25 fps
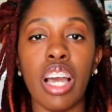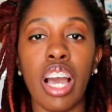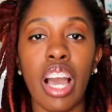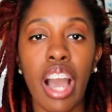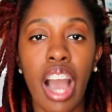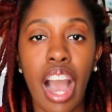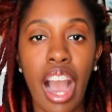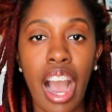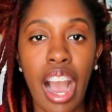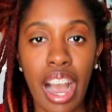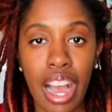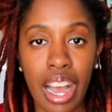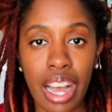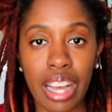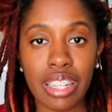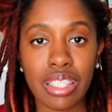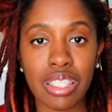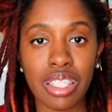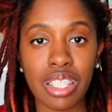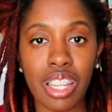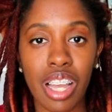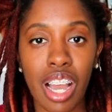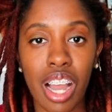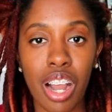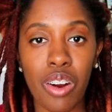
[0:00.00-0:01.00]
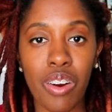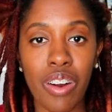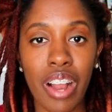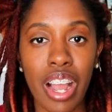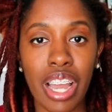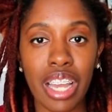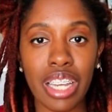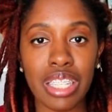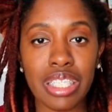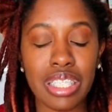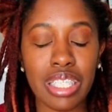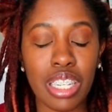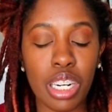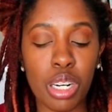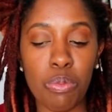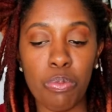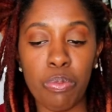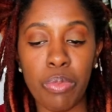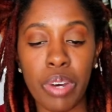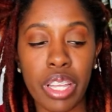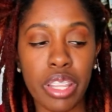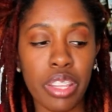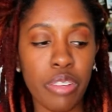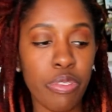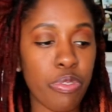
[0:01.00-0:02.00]
high, all right, to the
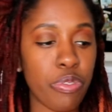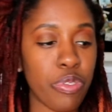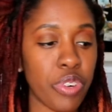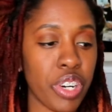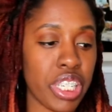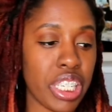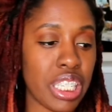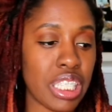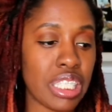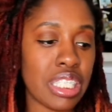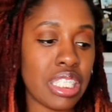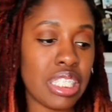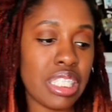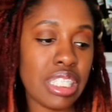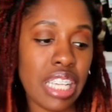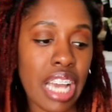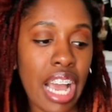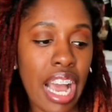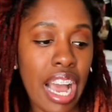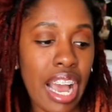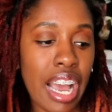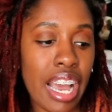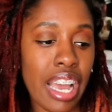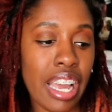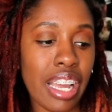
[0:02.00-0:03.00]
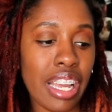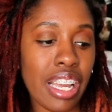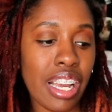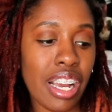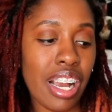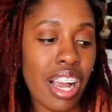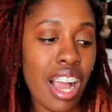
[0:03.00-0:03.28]
mother freaking sky.